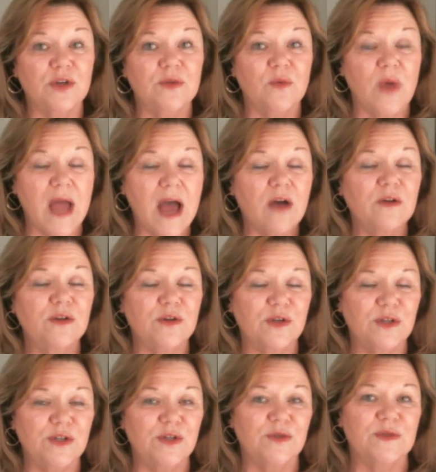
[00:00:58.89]
how you could
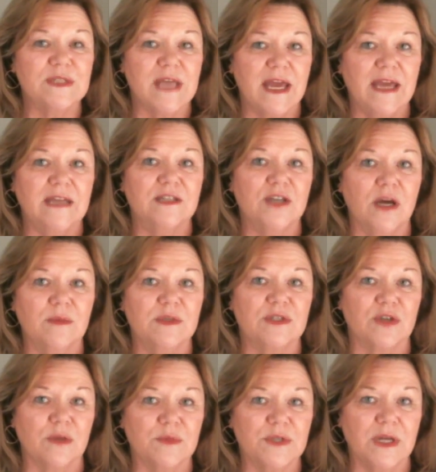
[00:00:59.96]
use a job
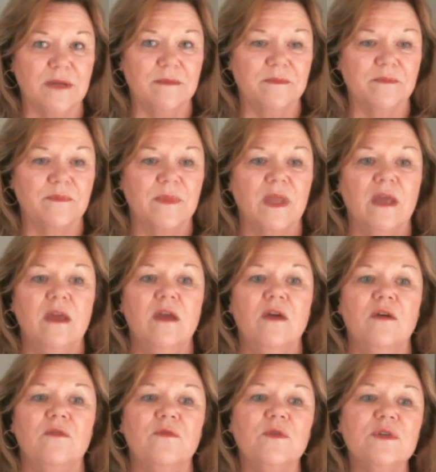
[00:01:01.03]
description.
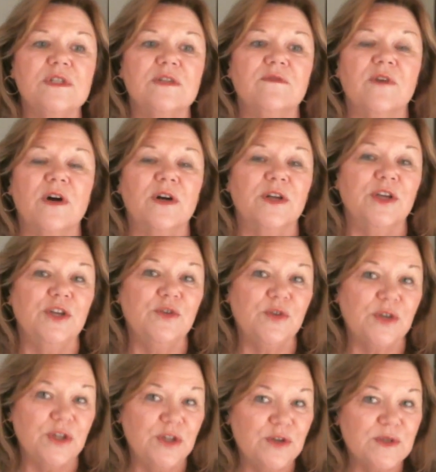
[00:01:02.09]
First of all, you
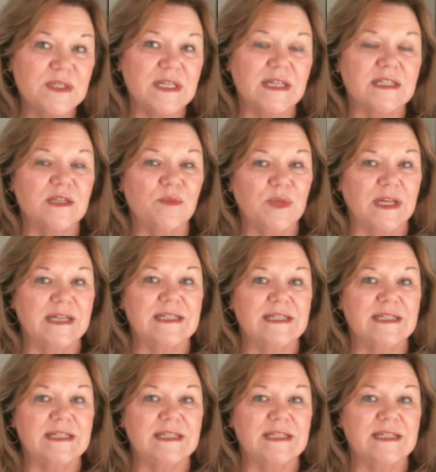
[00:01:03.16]
can use it to place